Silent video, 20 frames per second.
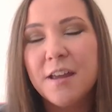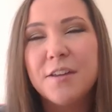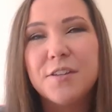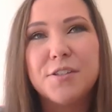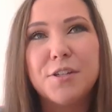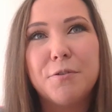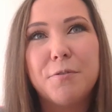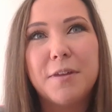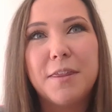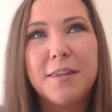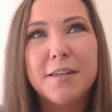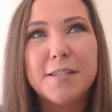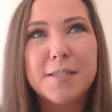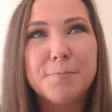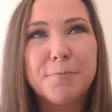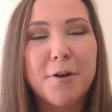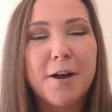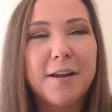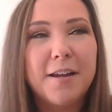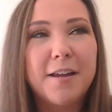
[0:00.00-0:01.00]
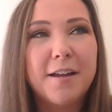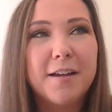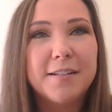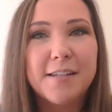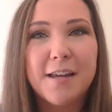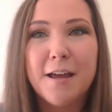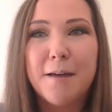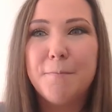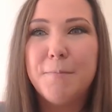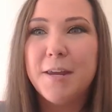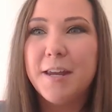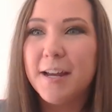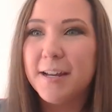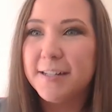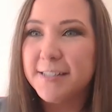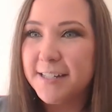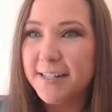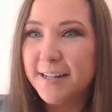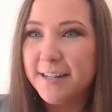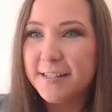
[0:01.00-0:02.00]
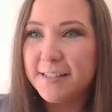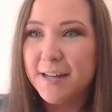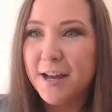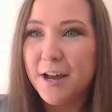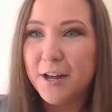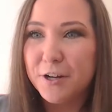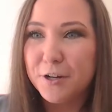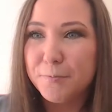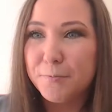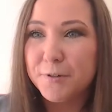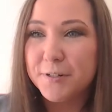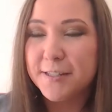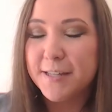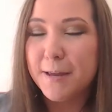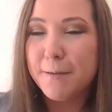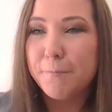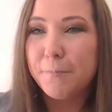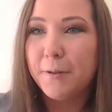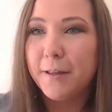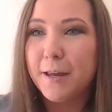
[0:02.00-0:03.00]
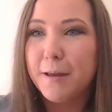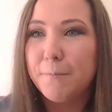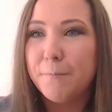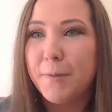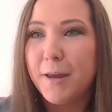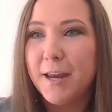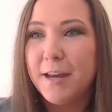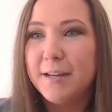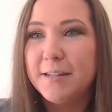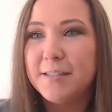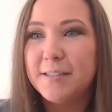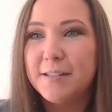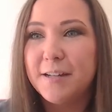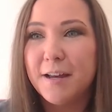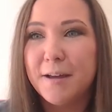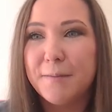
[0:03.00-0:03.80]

So with this product, uh, because it is 100% plant-based,